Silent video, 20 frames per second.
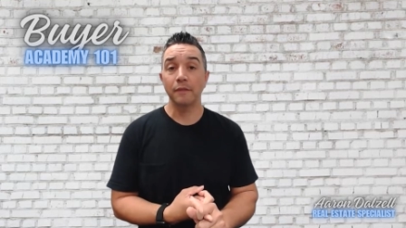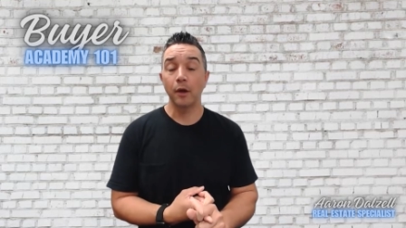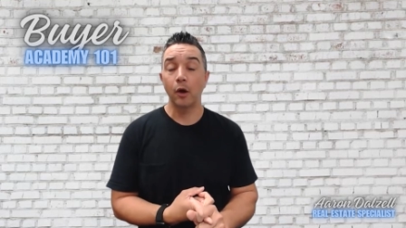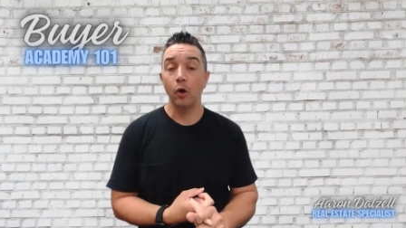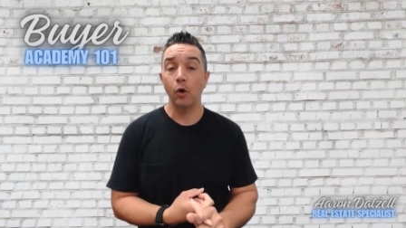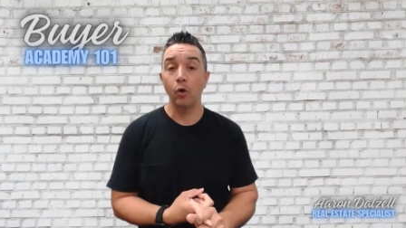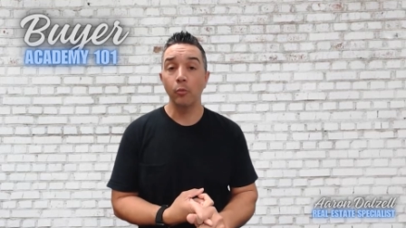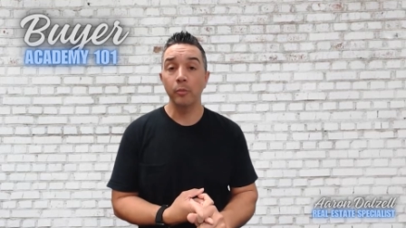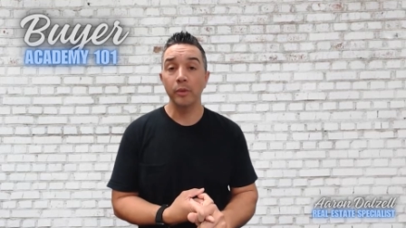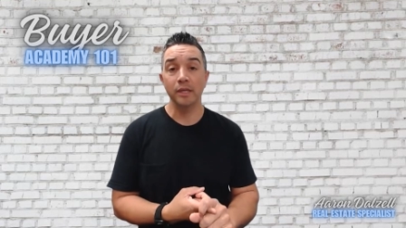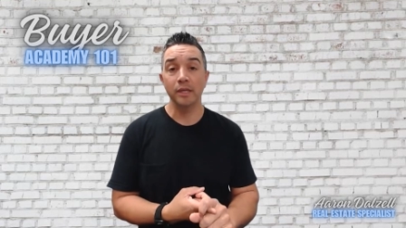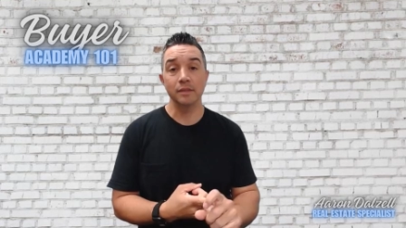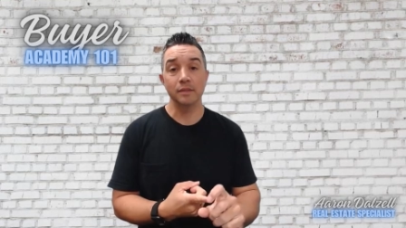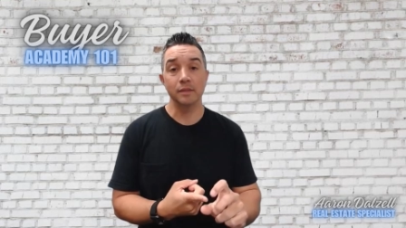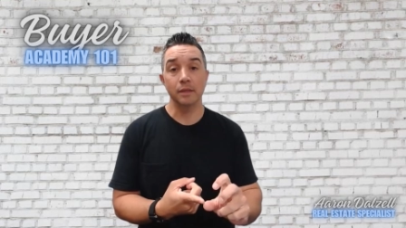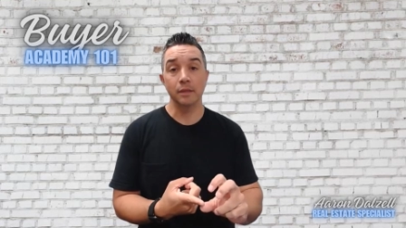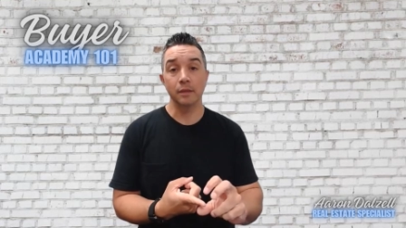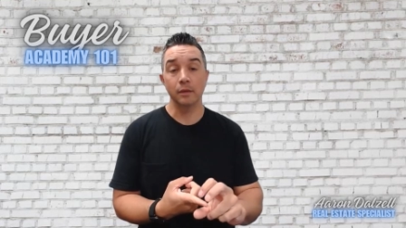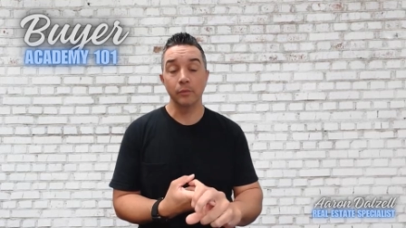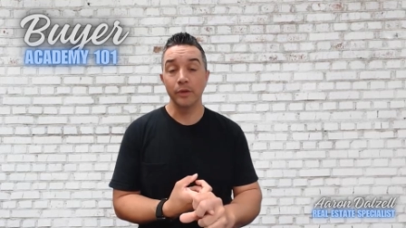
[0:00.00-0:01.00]
the home is
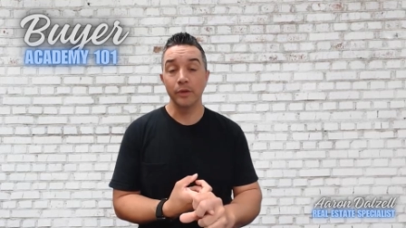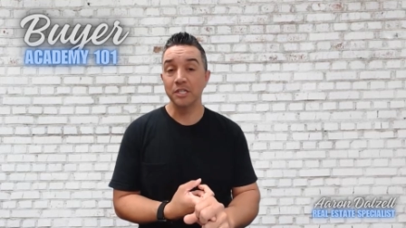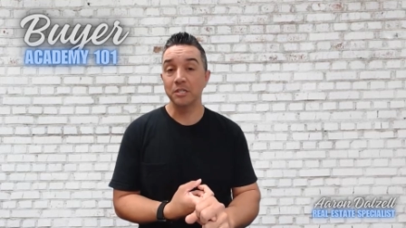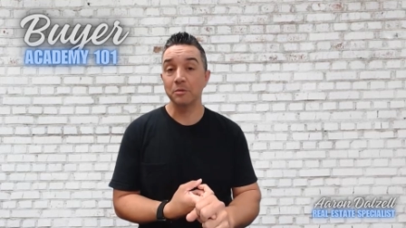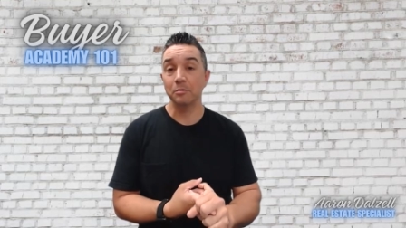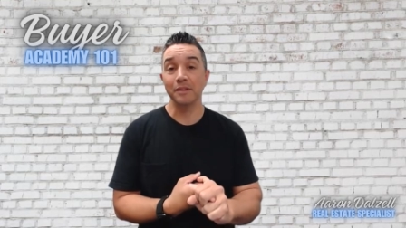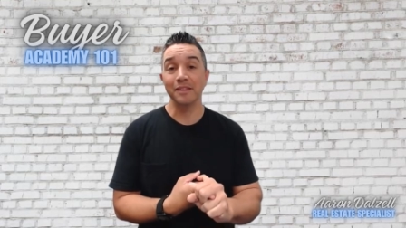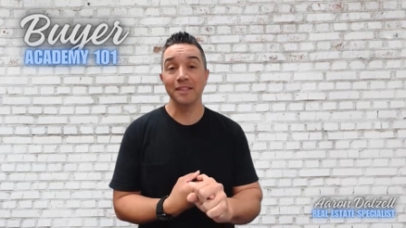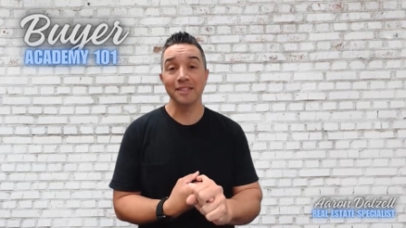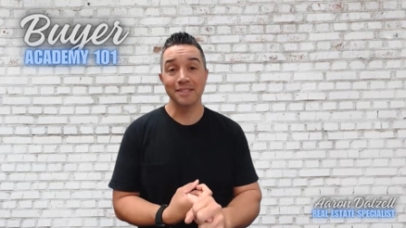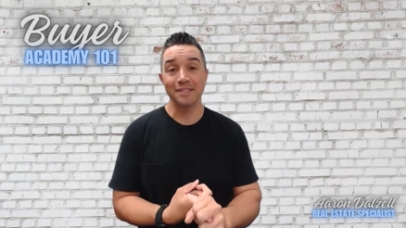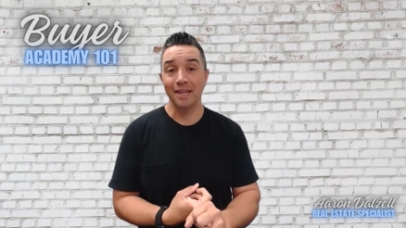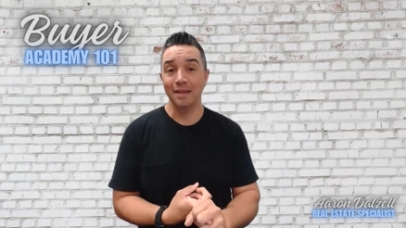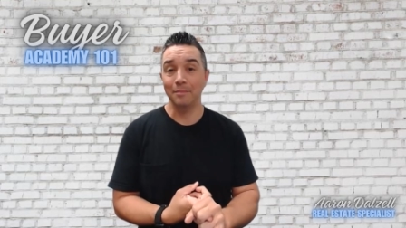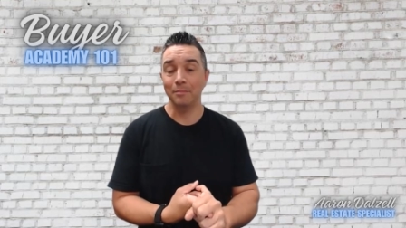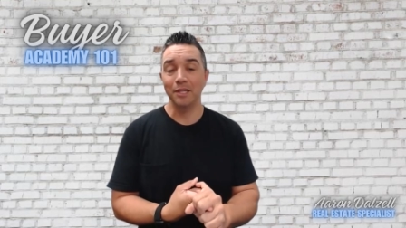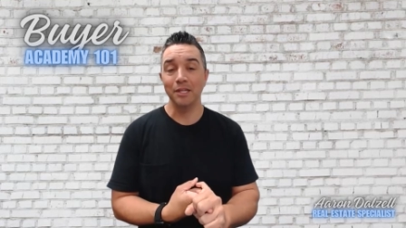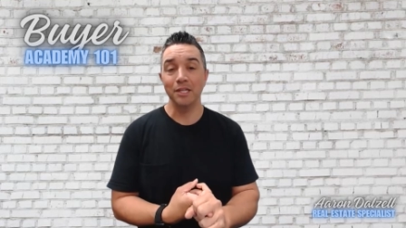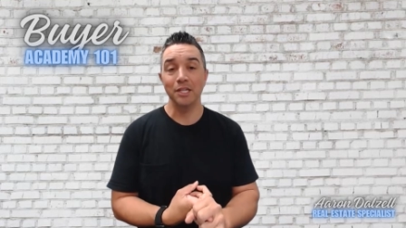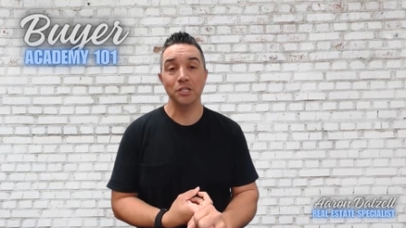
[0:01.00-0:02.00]
in reasonably the
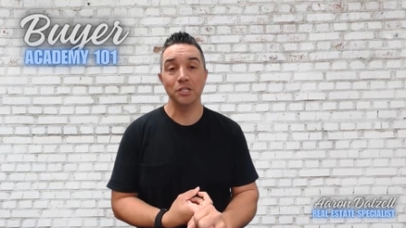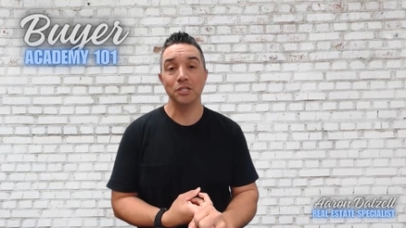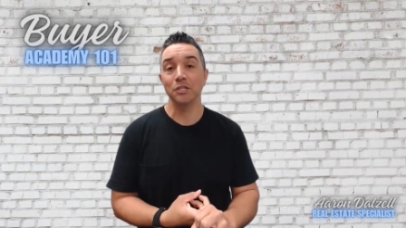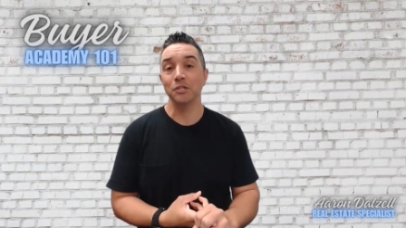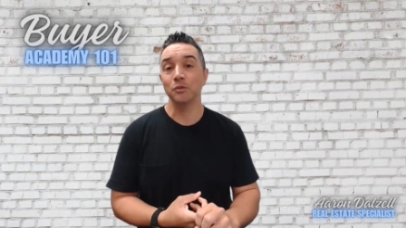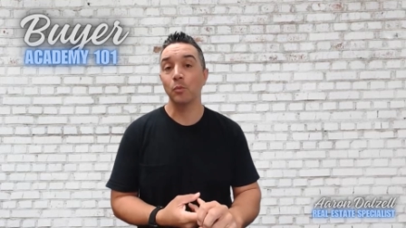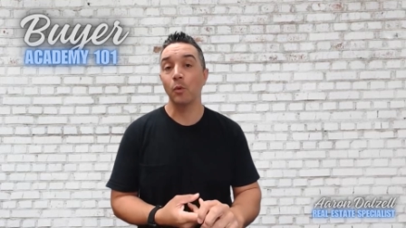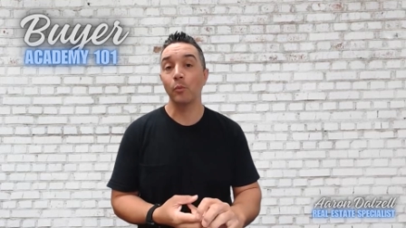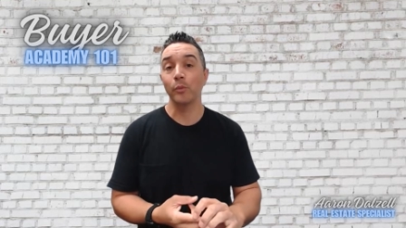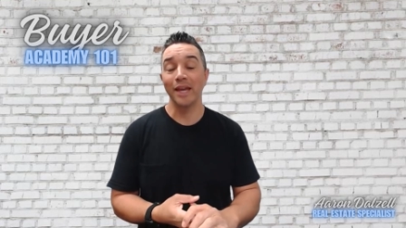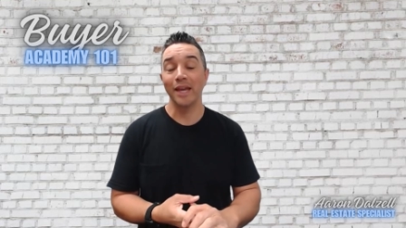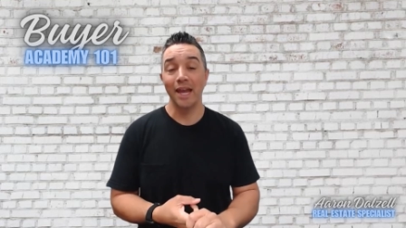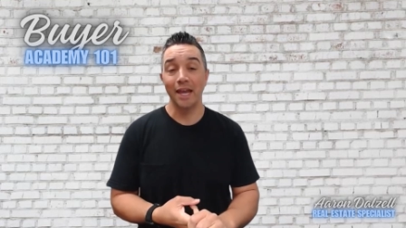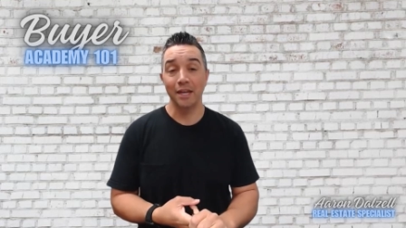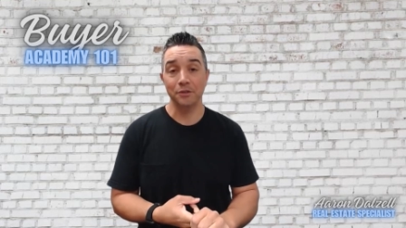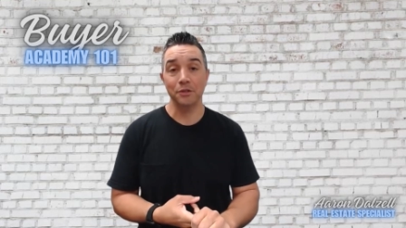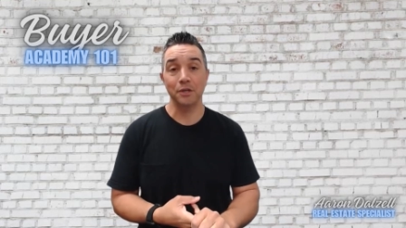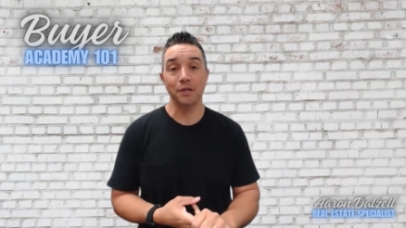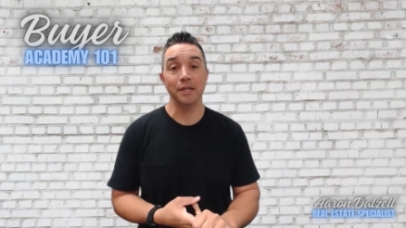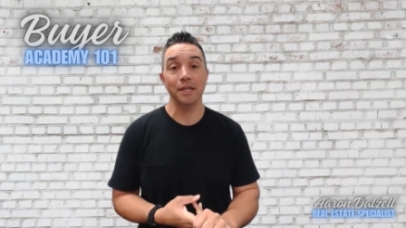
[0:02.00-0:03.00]
same condition as when we
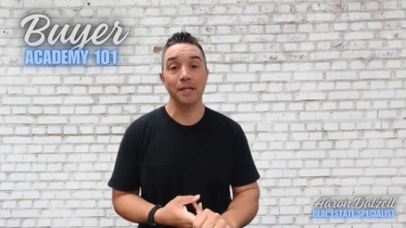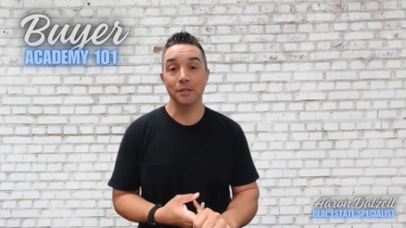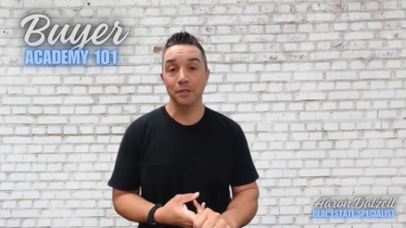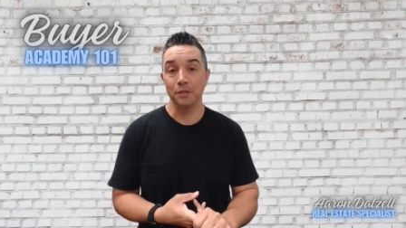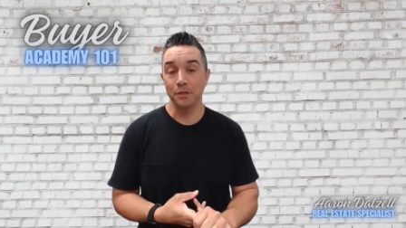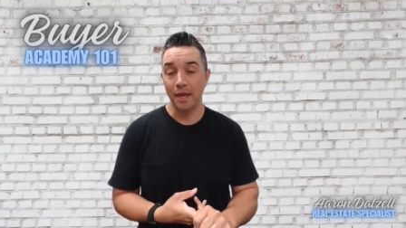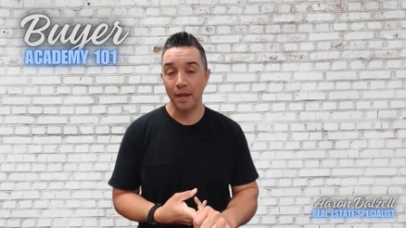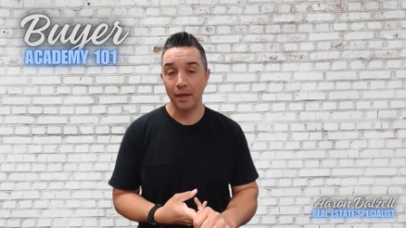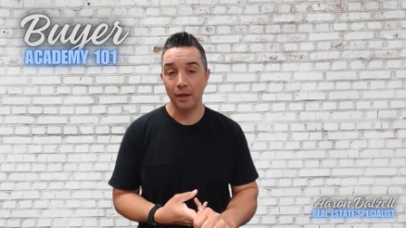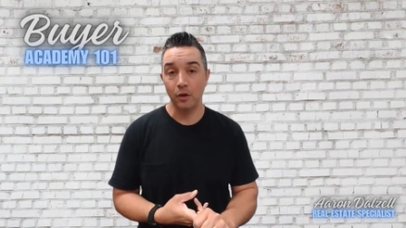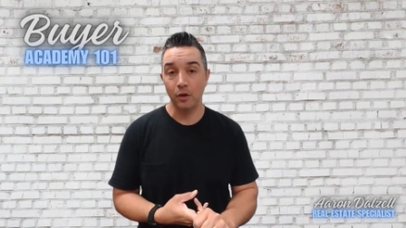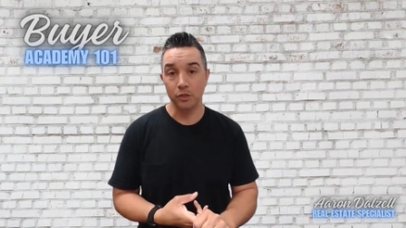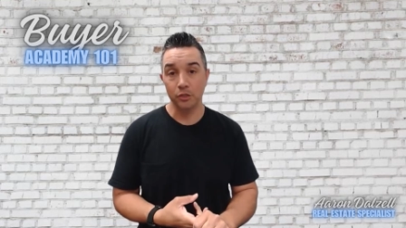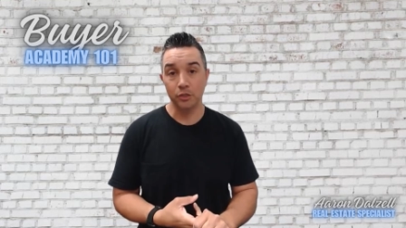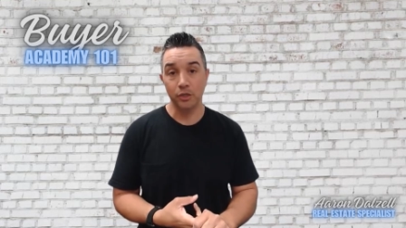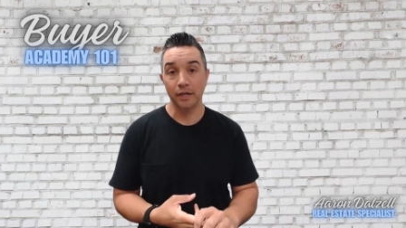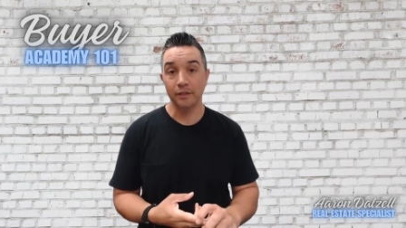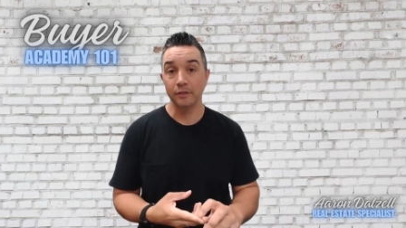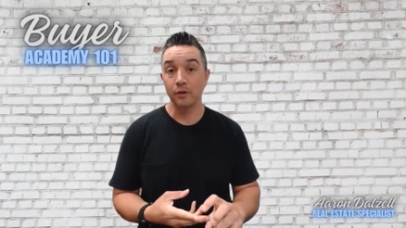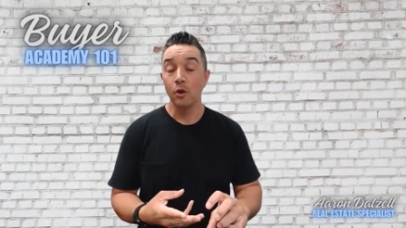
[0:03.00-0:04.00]
entered into that
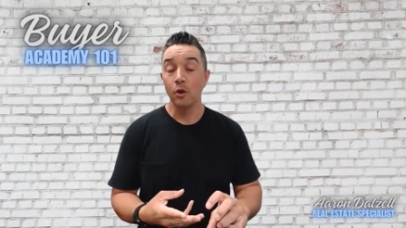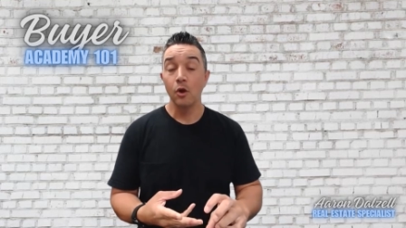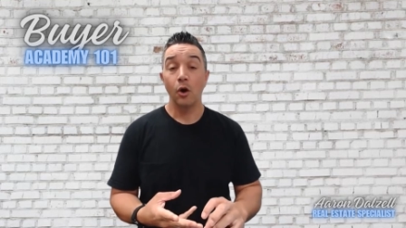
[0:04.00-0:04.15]
contract.